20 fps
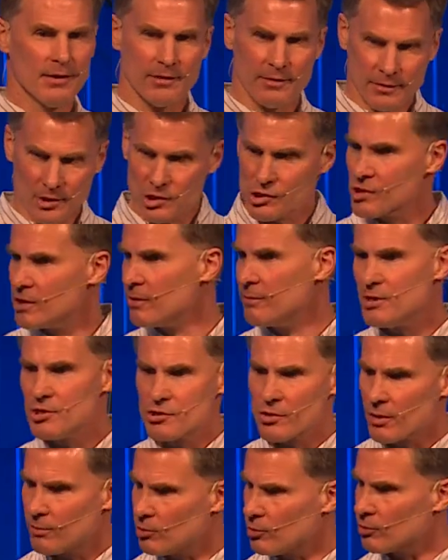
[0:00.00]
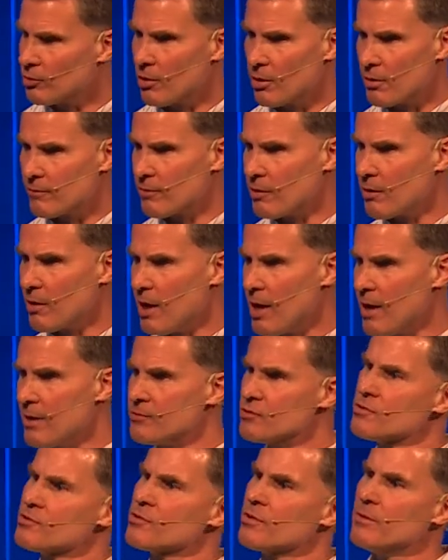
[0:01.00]
There's going to be trouble in all of our
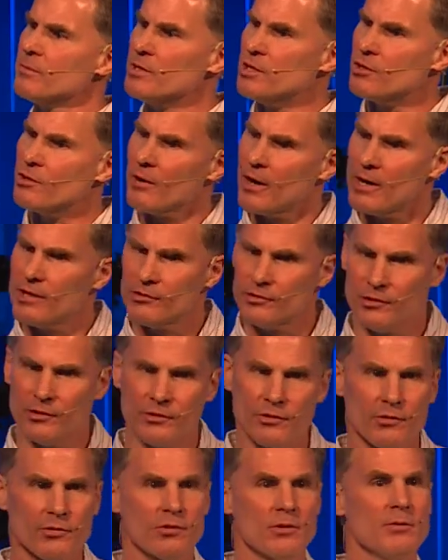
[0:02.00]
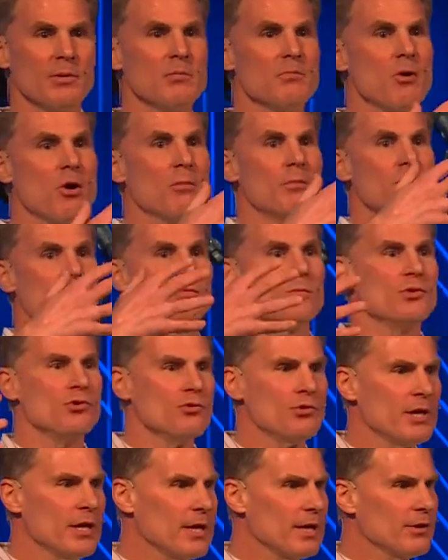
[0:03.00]
lives. There's going to be crises. There's going to be moments when you
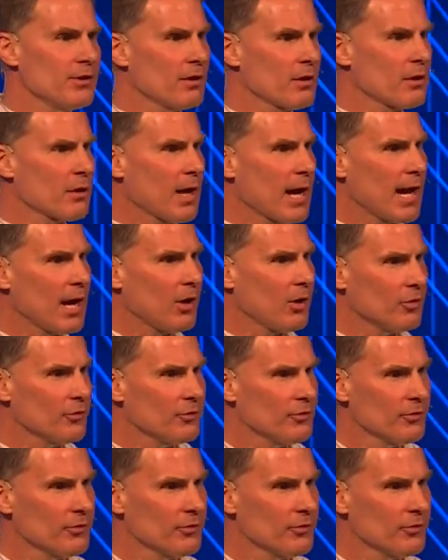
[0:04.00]
get in the cloud